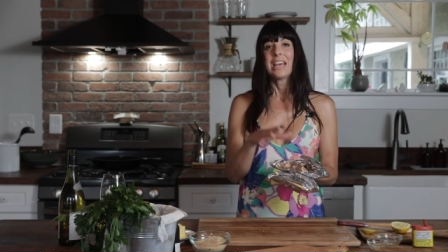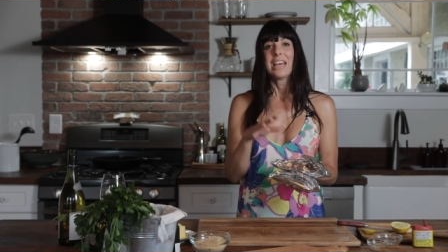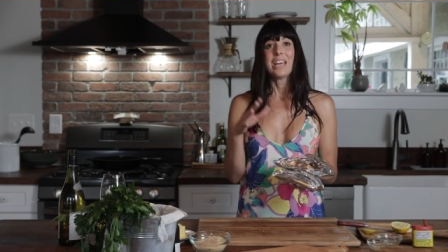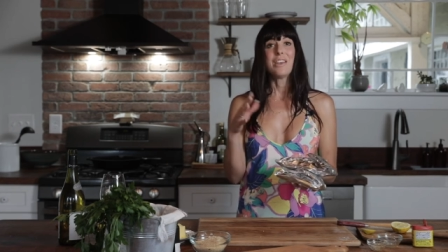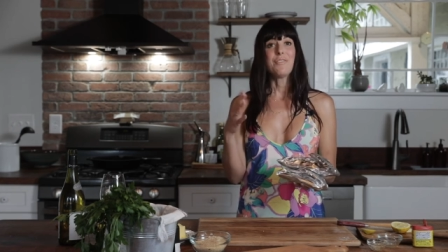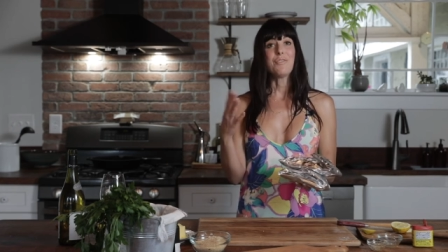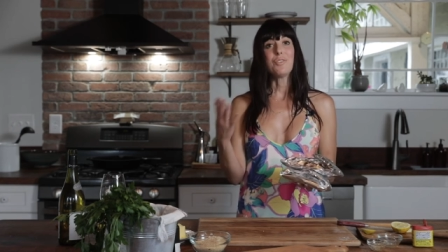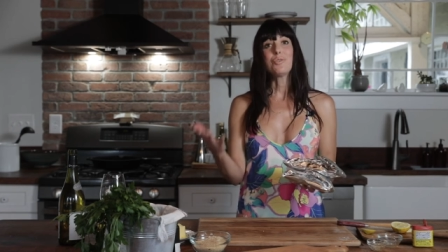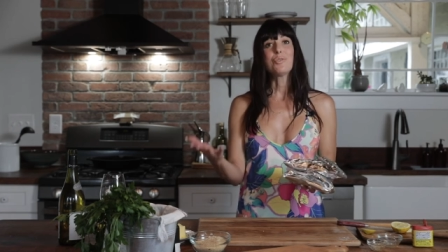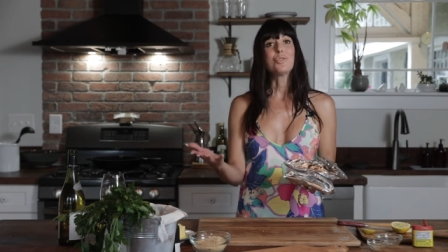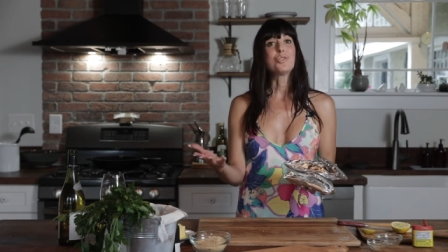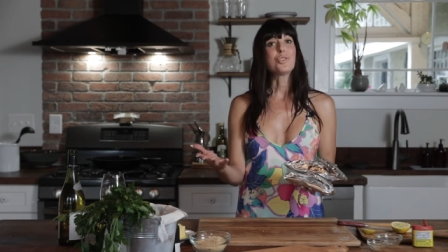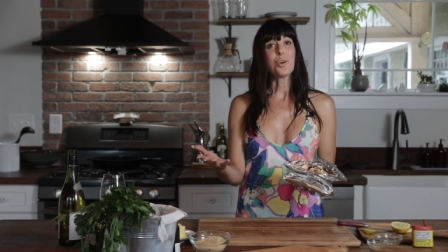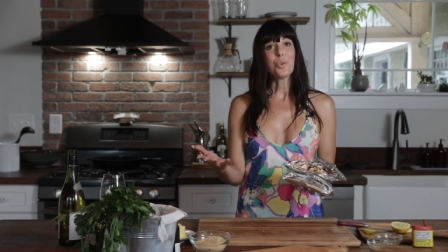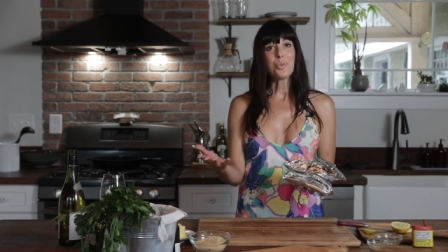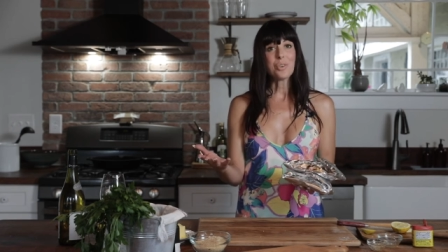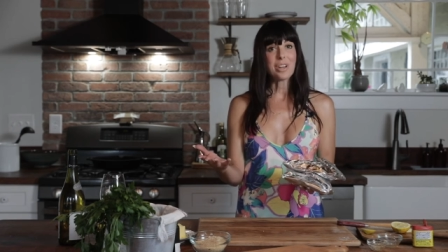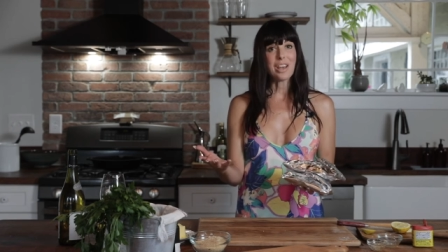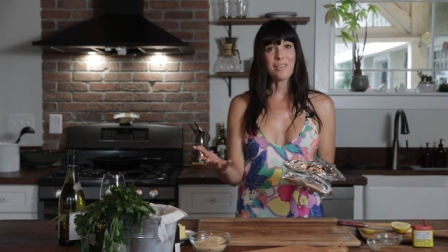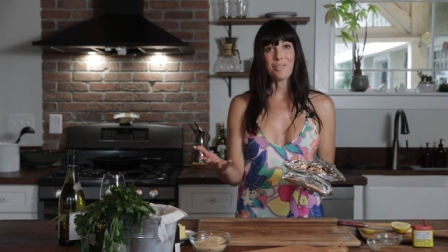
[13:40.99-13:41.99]
If you
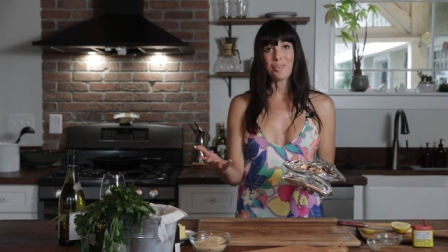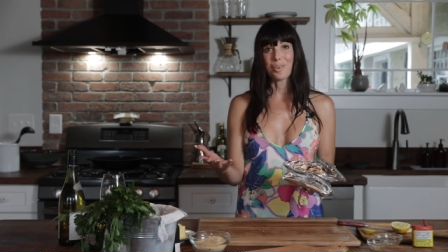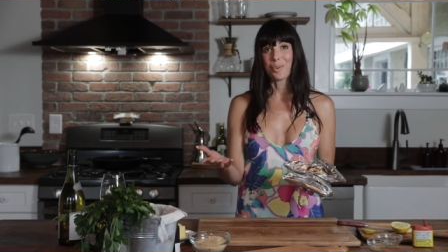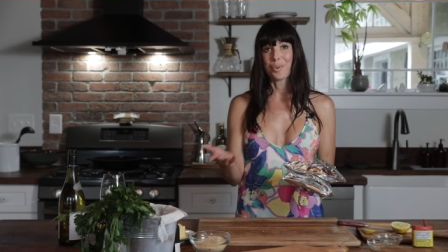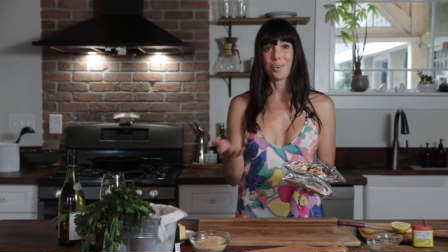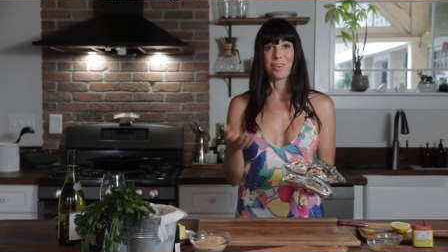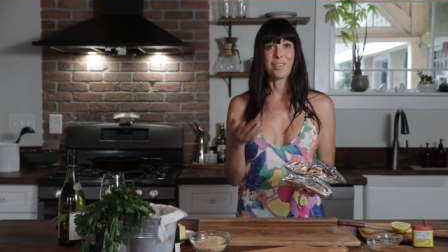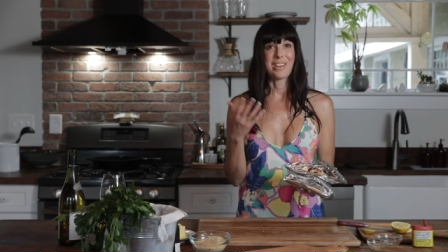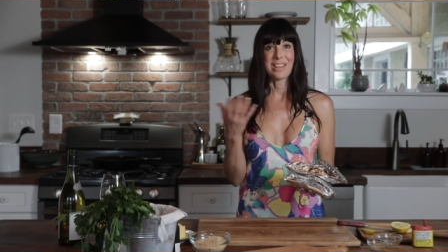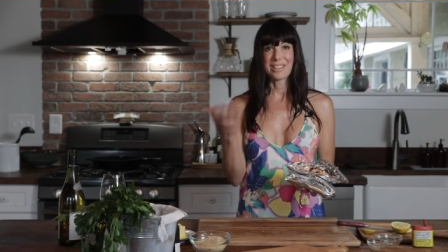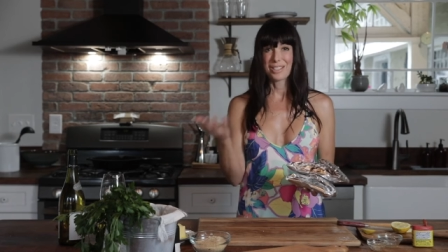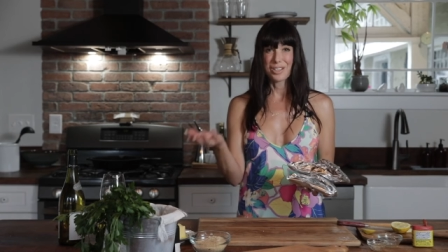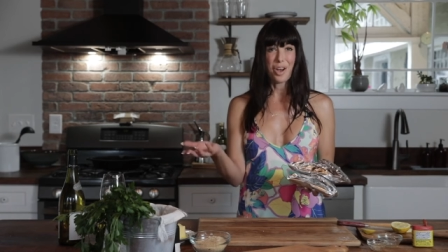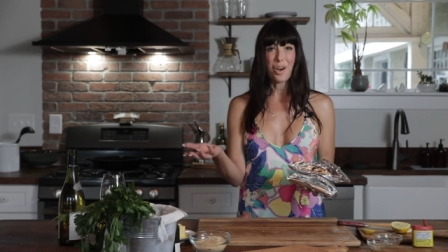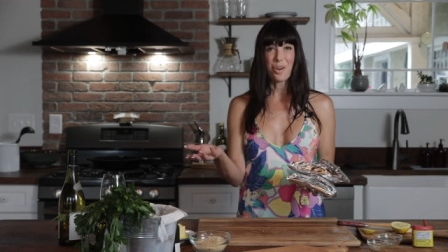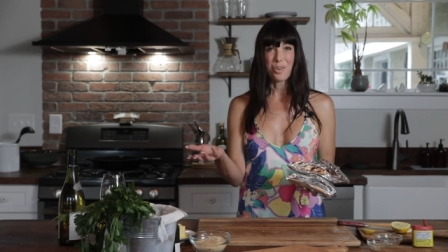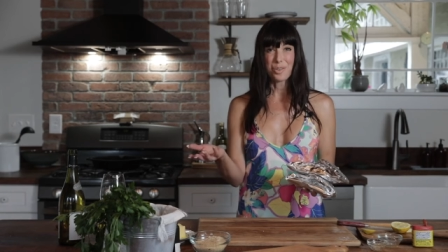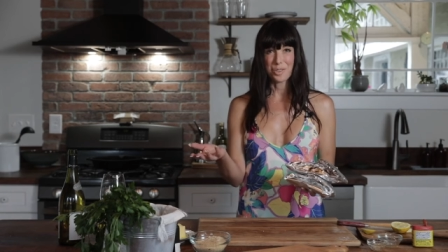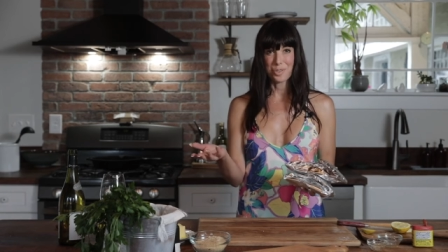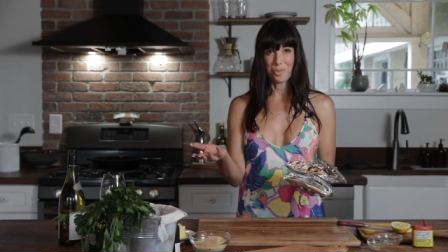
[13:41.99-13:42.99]
don't have a grill, that's
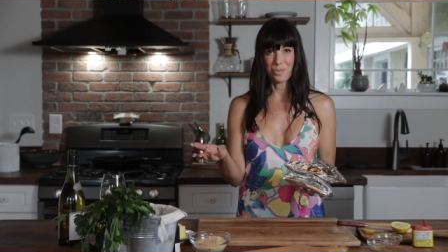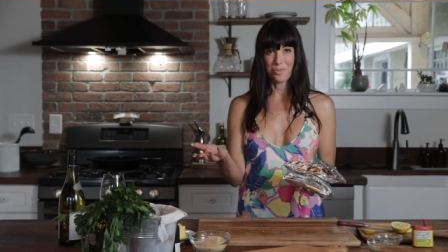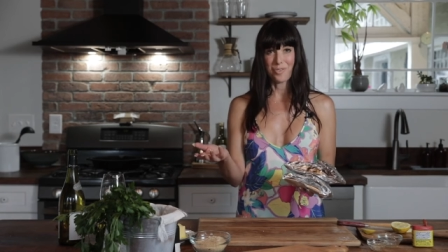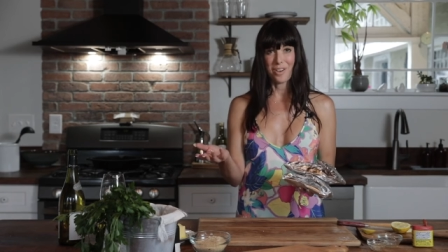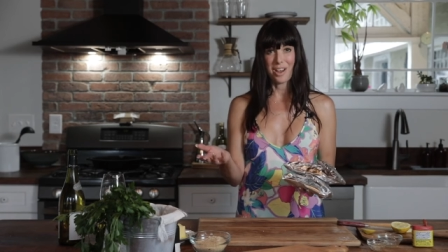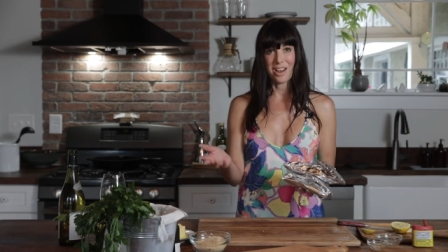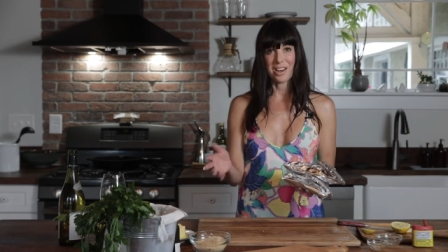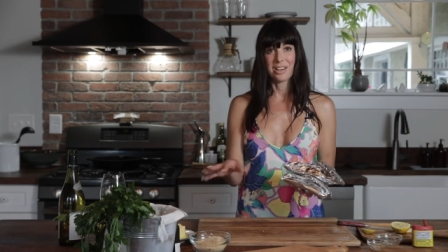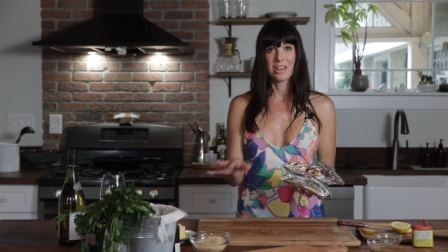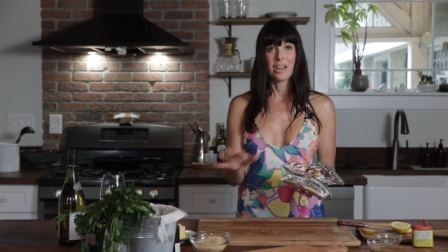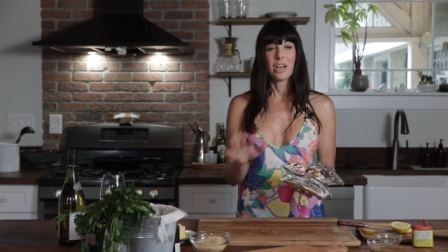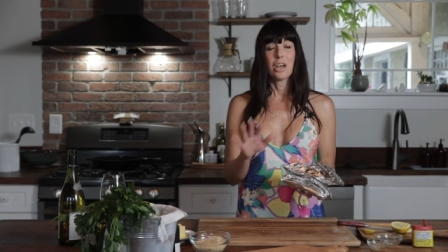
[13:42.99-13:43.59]
also fine.